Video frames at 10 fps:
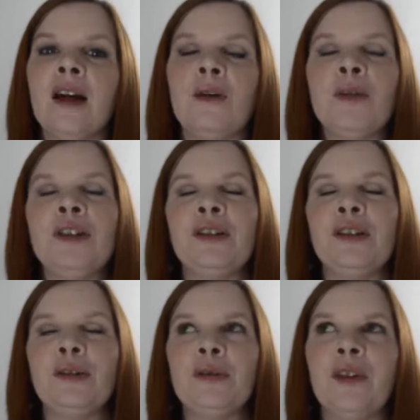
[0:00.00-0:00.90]
I want you
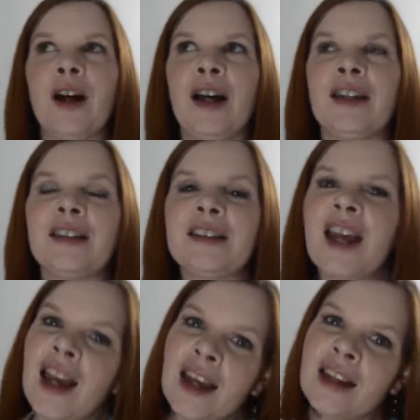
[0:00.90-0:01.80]
to find
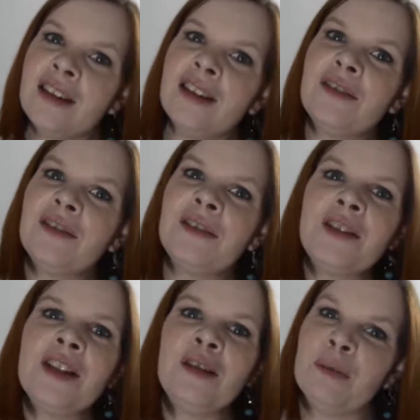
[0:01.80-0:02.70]

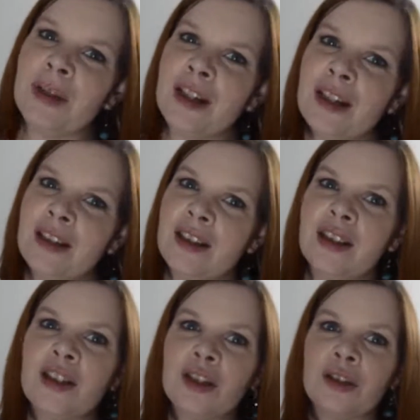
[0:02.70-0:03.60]
10-15 minutes
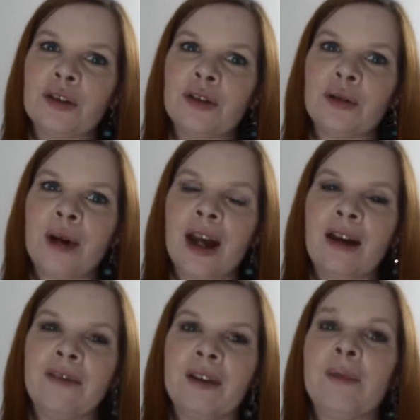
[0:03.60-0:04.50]
to
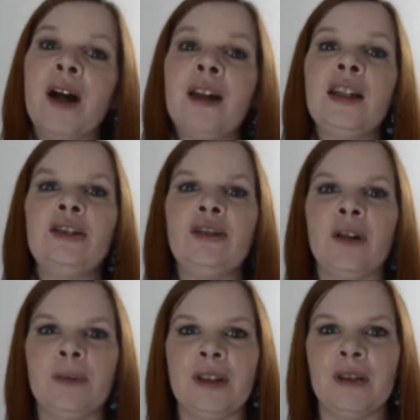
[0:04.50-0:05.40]
have some
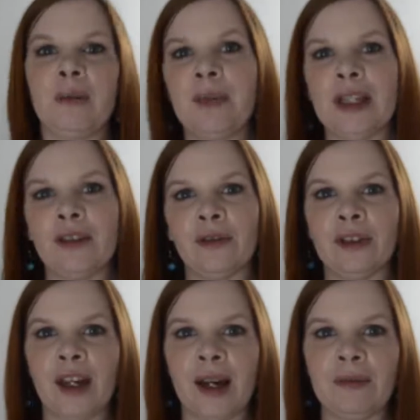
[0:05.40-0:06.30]
uninterrupted, peaceful
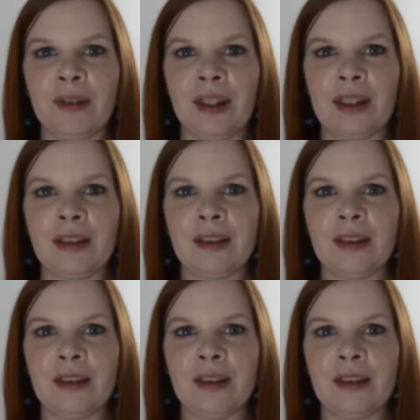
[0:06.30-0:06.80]
time for this.